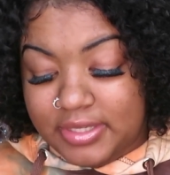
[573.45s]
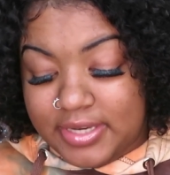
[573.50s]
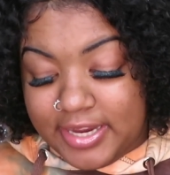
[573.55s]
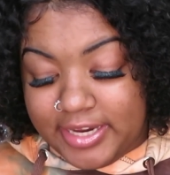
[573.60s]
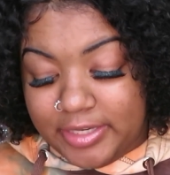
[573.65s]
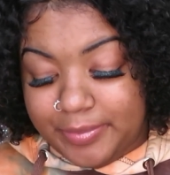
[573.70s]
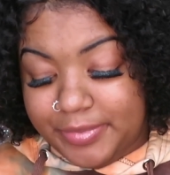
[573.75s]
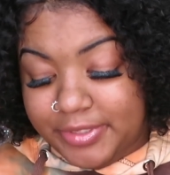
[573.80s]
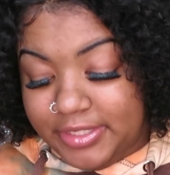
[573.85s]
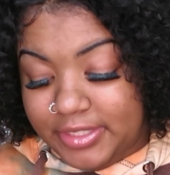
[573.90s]

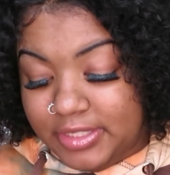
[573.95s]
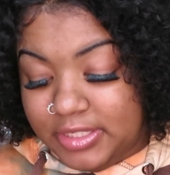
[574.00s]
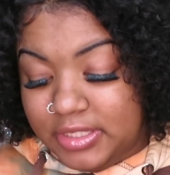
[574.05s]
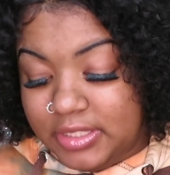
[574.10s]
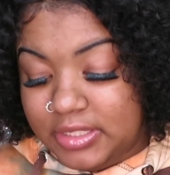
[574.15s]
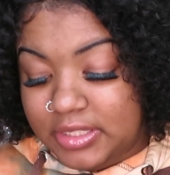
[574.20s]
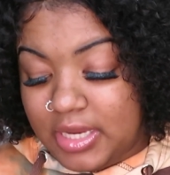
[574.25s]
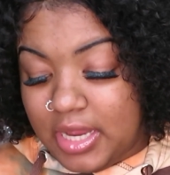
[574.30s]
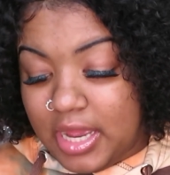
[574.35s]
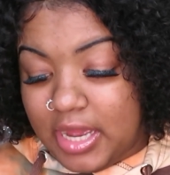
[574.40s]

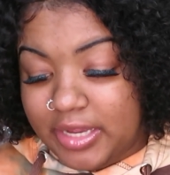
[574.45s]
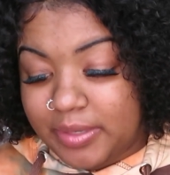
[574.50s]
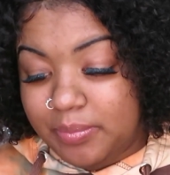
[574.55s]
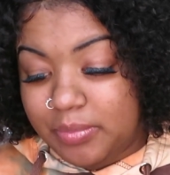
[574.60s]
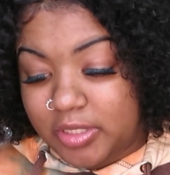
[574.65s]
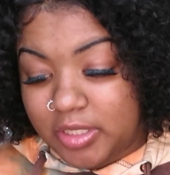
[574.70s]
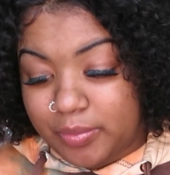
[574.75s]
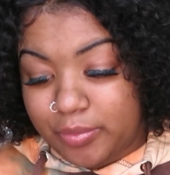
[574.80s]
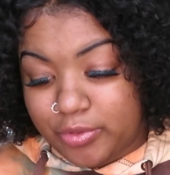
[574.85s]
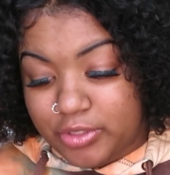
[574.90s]
diabetes and high blood